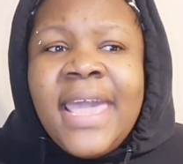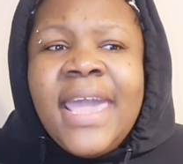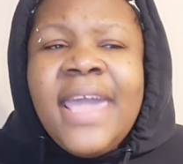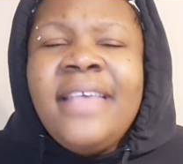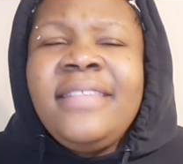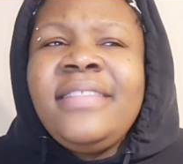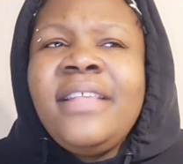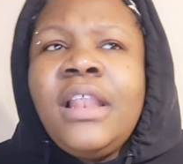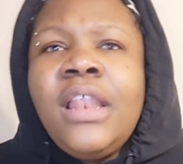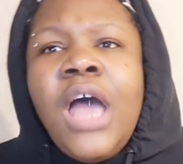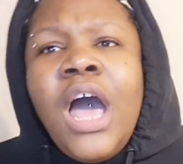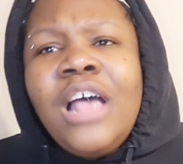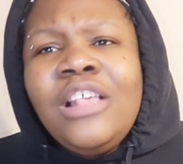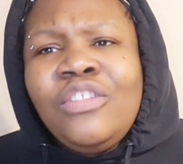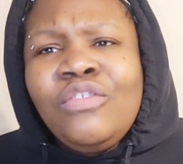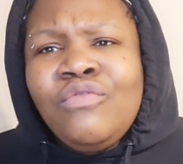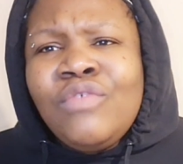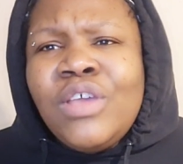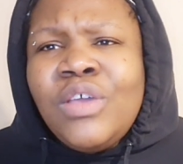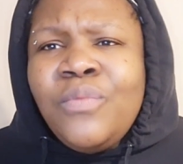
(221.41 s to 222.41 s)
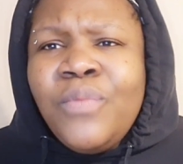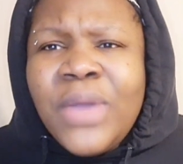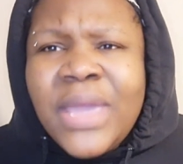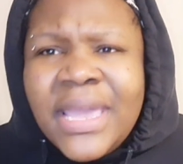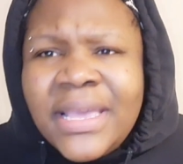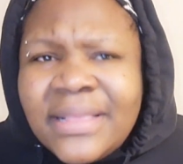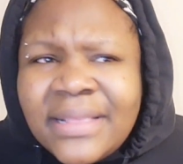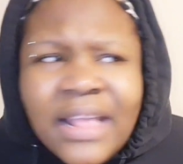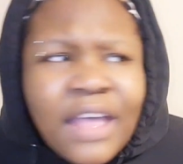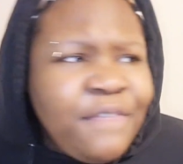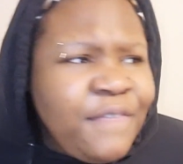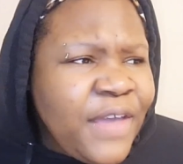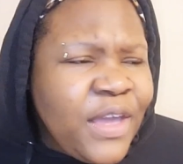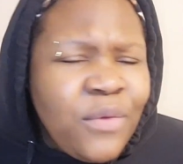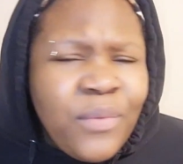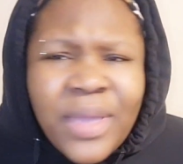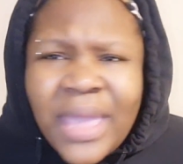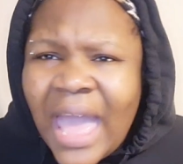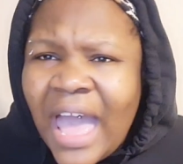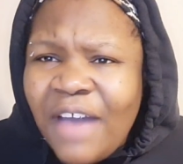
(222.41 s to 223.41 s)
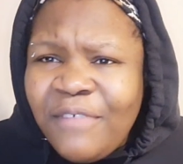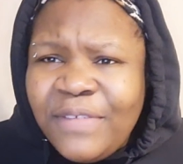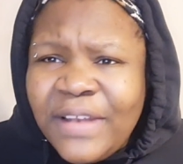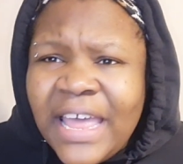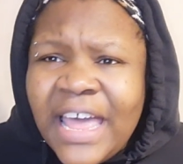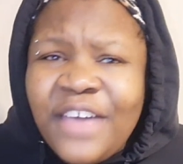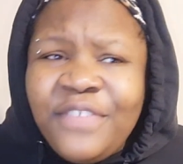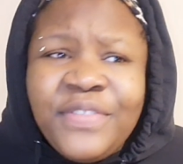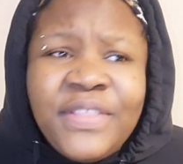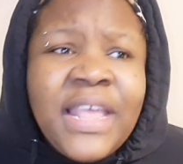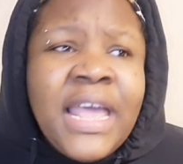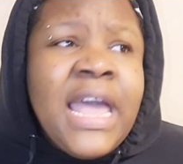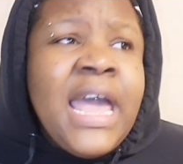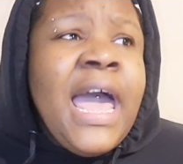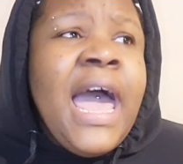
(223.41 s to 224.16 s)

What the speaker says: It's the last 3 weeks I think we have left.